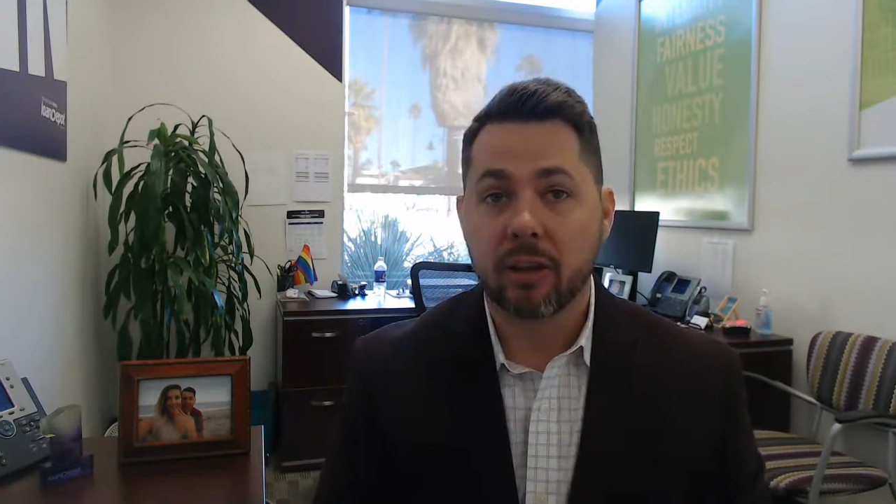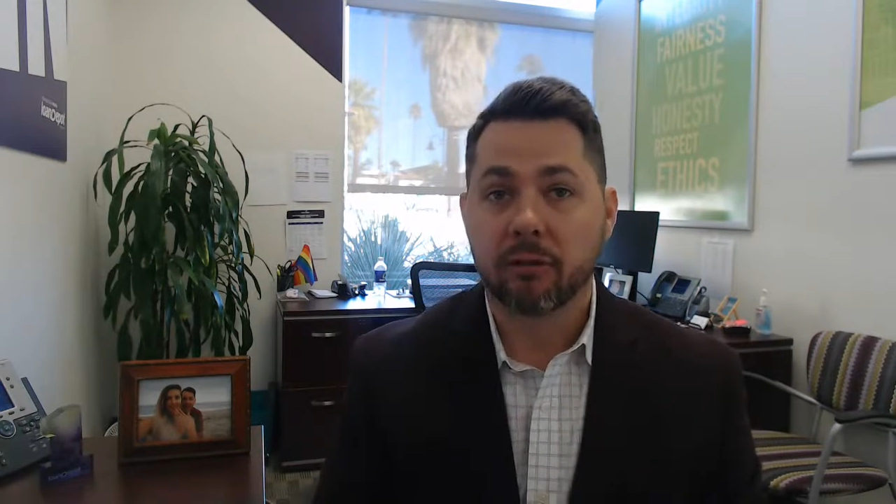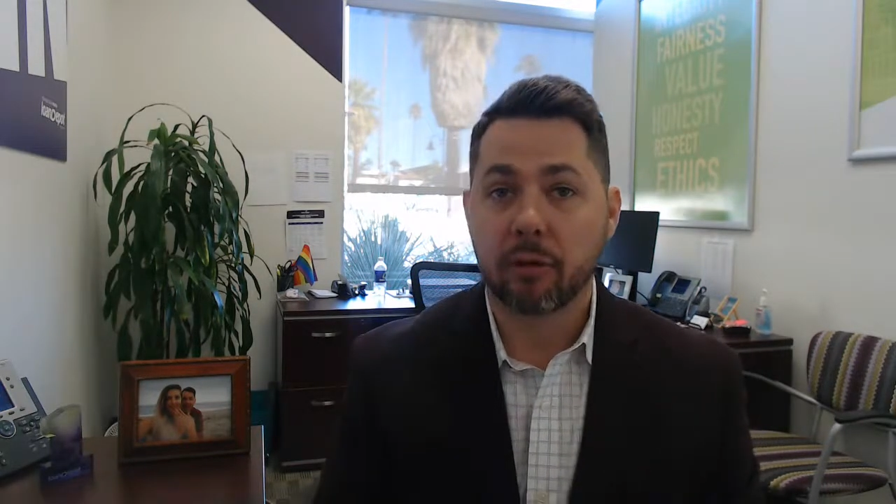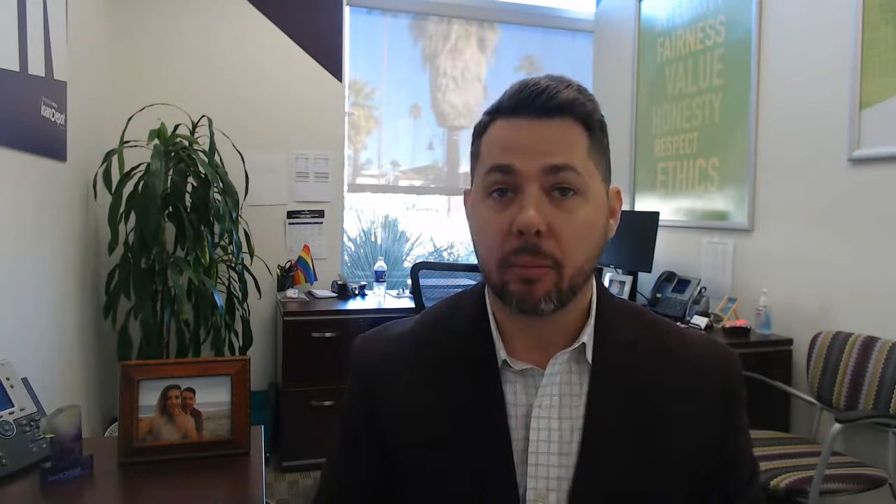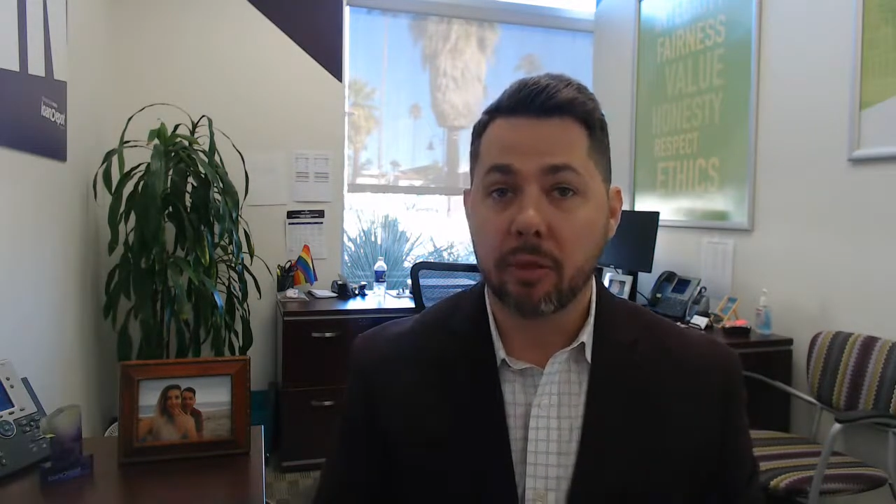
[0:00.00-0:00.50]

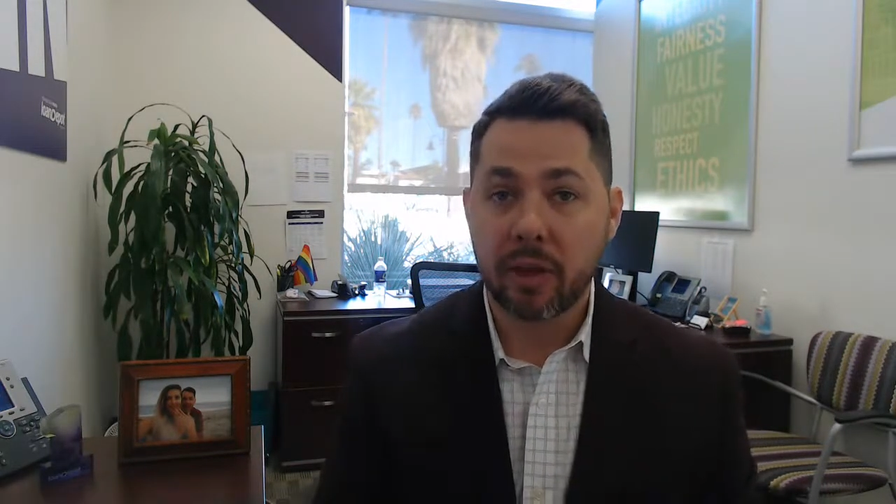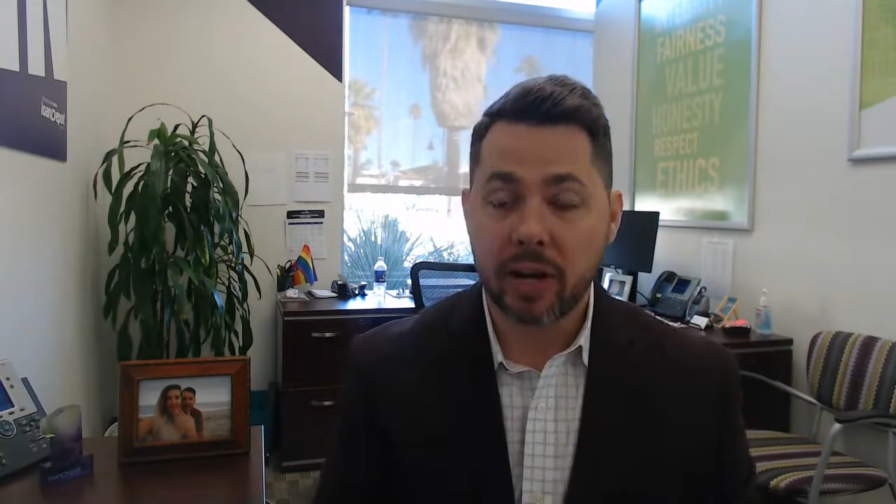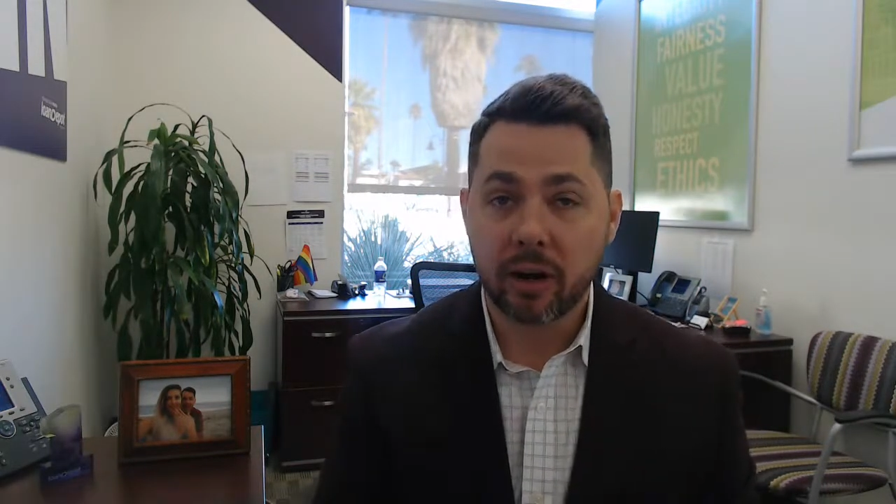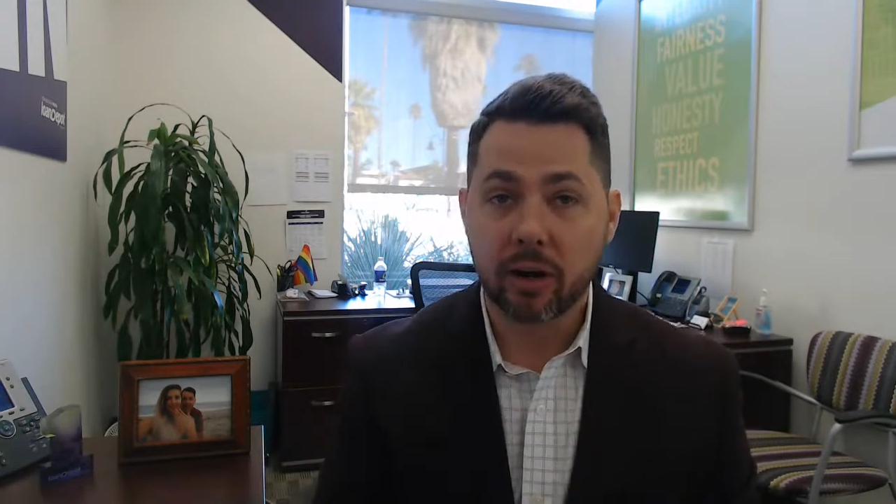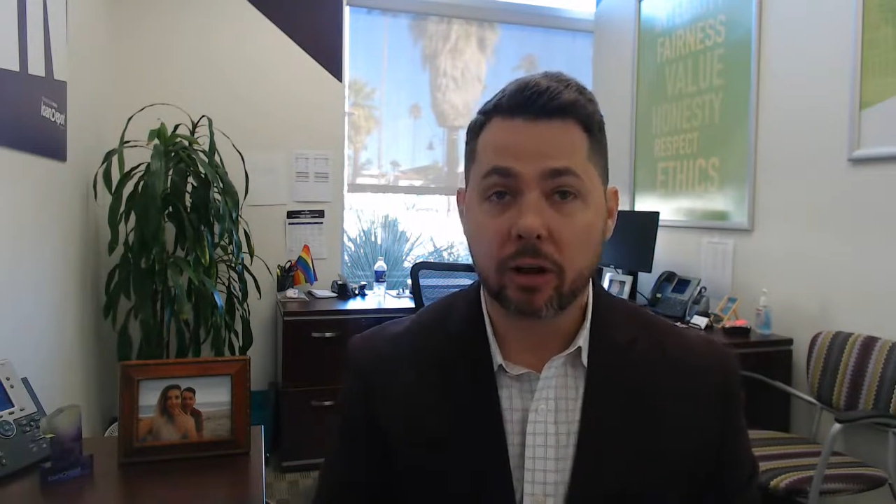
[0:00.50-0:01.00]
From
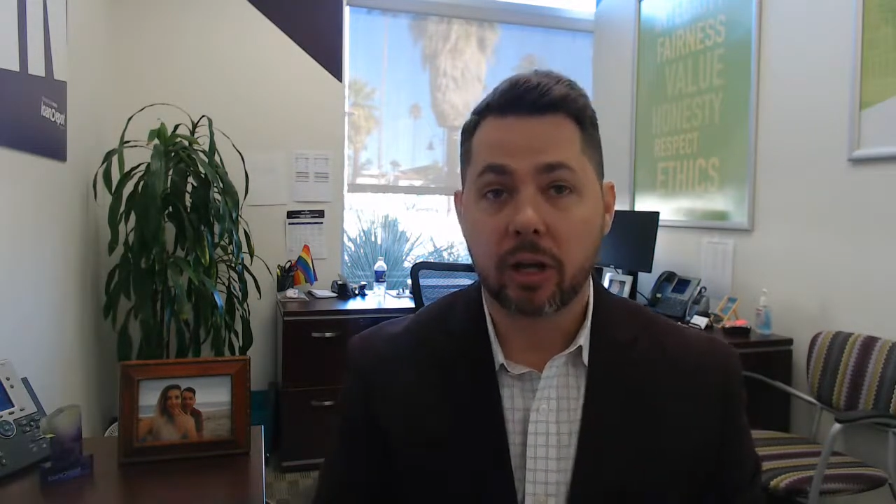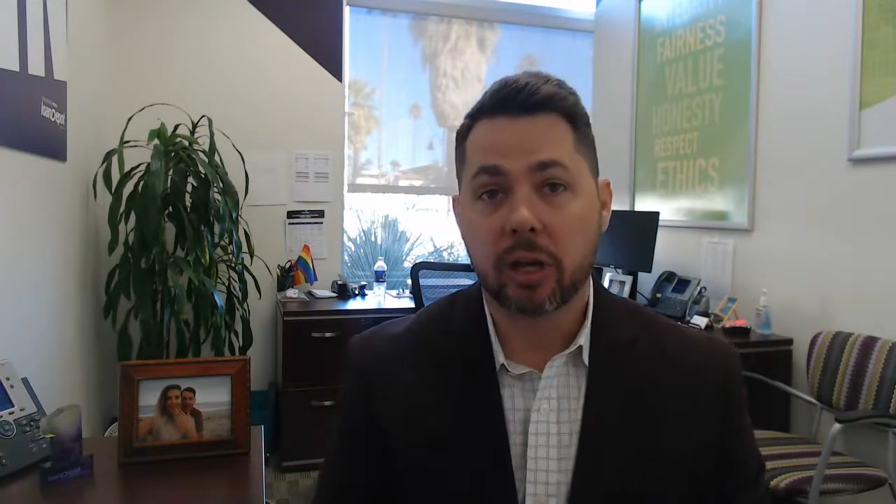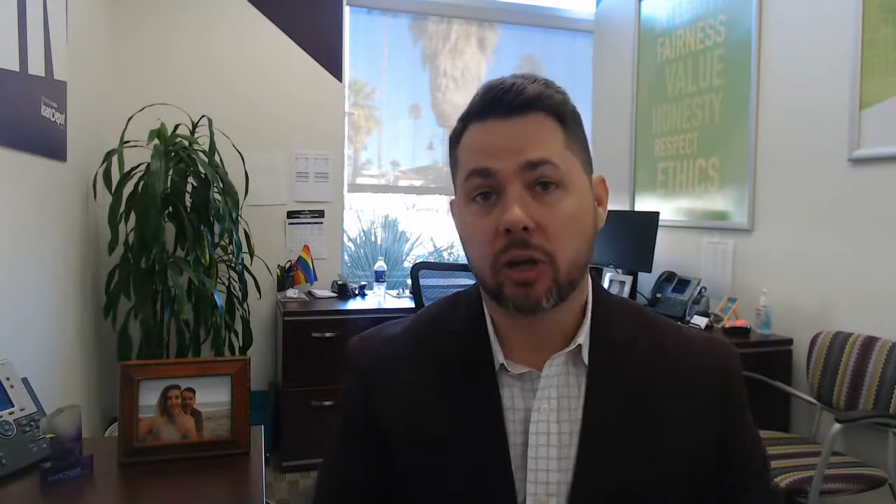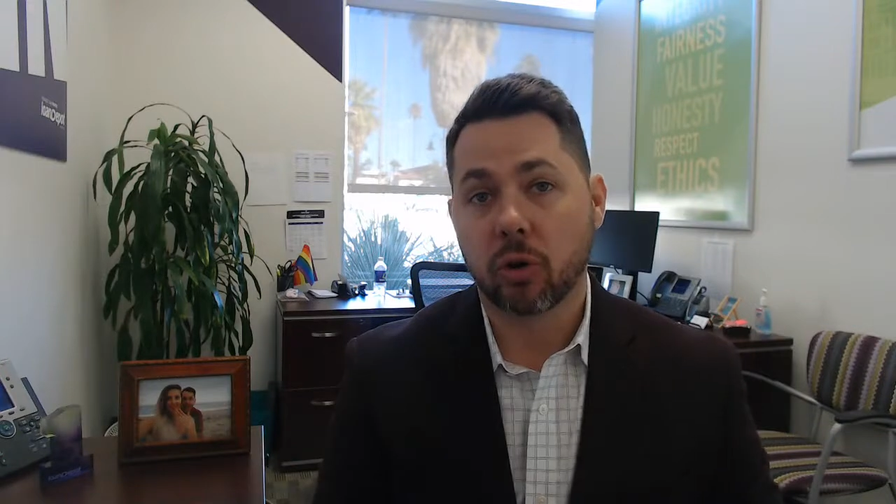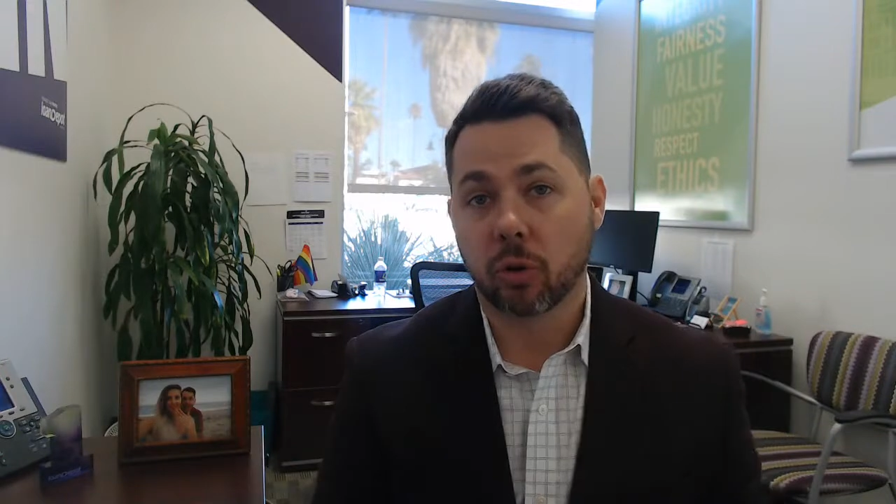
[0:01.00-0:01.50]
there,
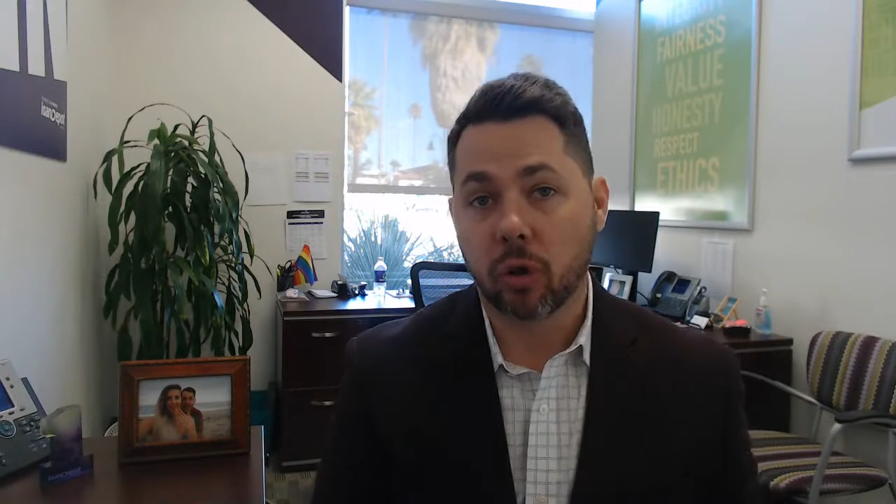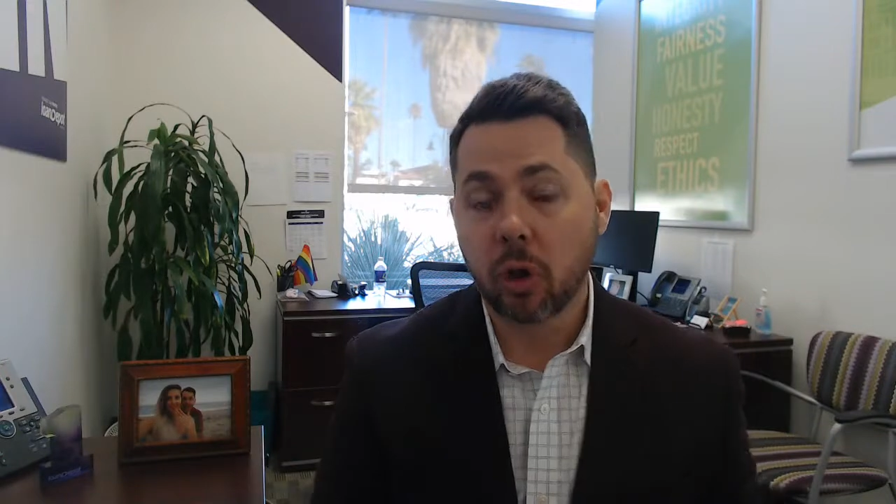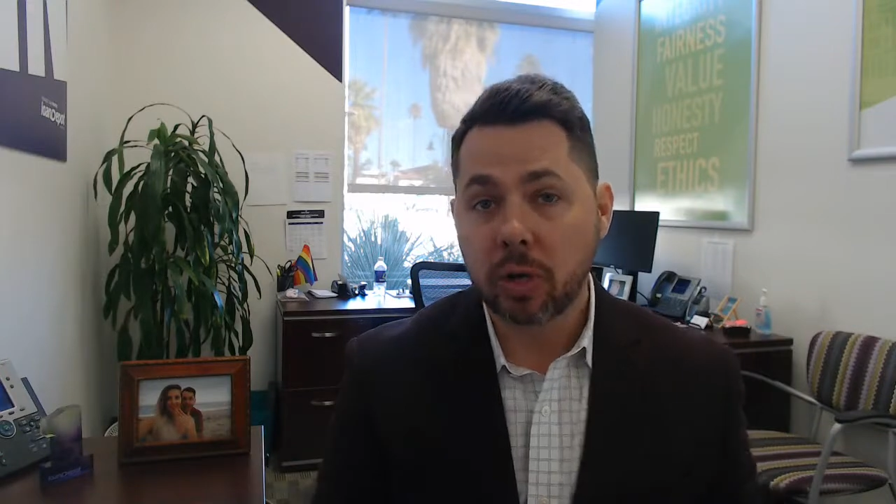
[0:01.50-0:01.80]
your loan